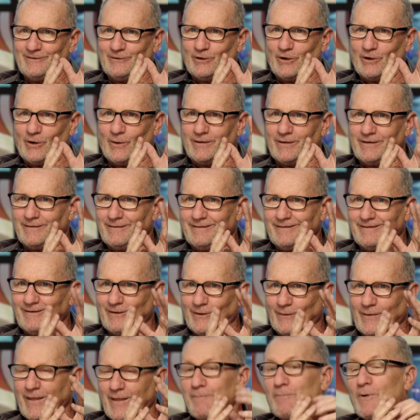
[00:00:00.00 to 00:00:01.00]
You
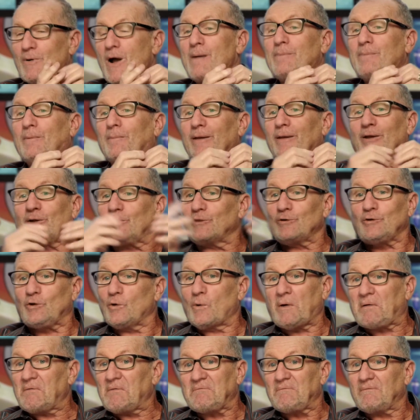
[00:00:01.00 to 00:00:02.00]
know, they probably could
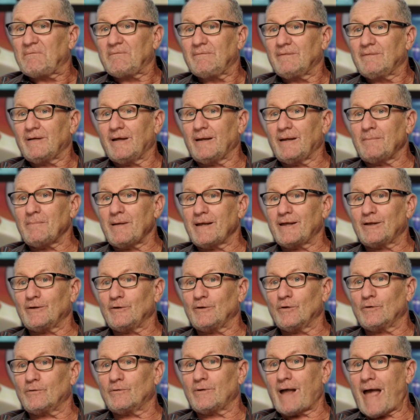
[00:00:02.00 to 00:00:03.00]
do it and make
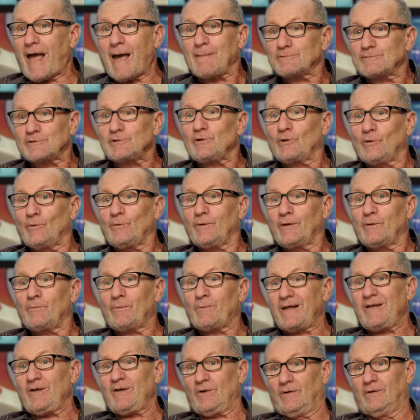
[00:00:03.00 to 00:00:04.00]
it look absolutely
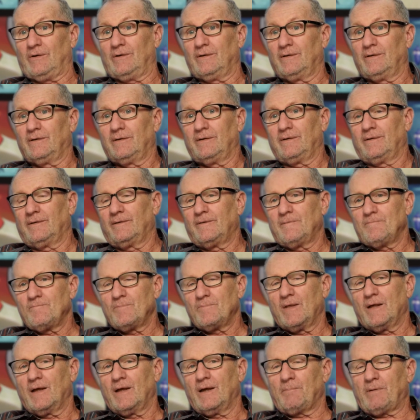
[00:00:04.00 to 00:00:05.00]
real.
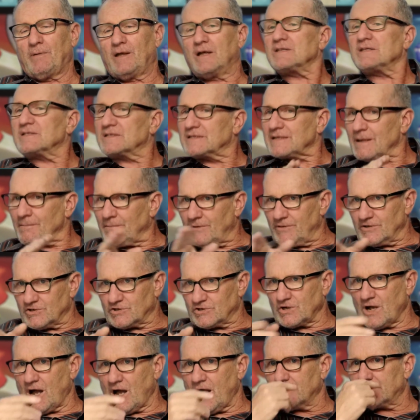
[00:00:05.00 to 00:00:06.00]
Because some of the
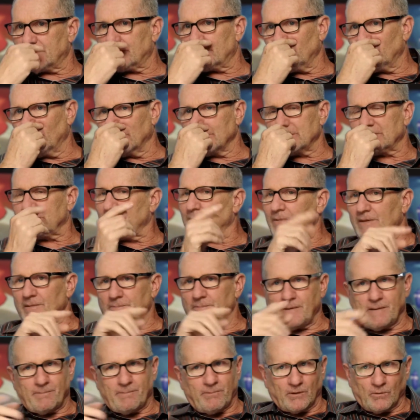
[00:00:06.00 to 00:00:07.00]
shots where some of
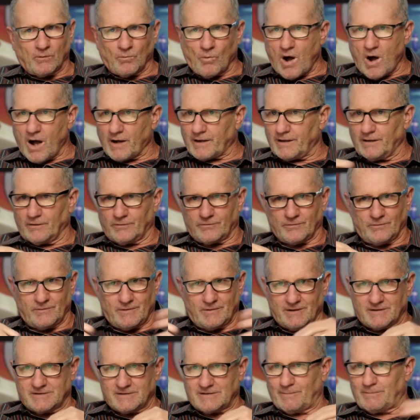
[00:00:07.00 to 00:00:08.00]
the people are walking through
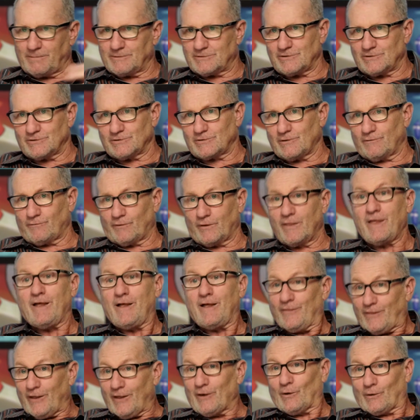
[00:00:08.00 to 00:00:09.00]
the exhibits and so forth,
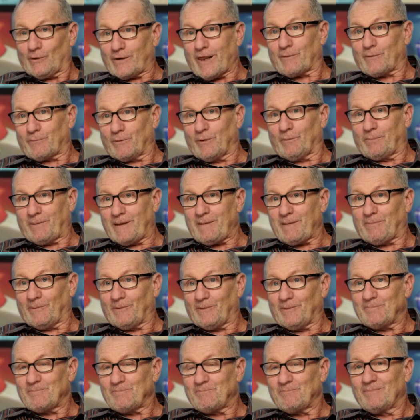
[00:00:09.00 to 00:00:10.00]
they look like real
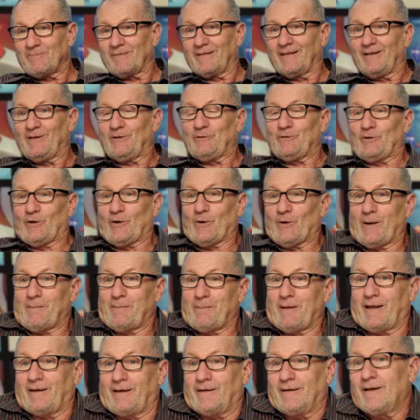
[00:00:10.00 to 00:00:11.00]
people. Do you know what
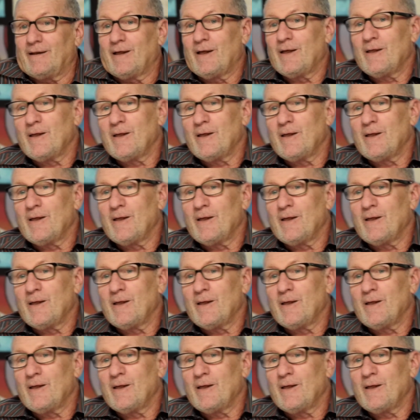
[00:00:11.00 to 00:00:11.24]
I mean?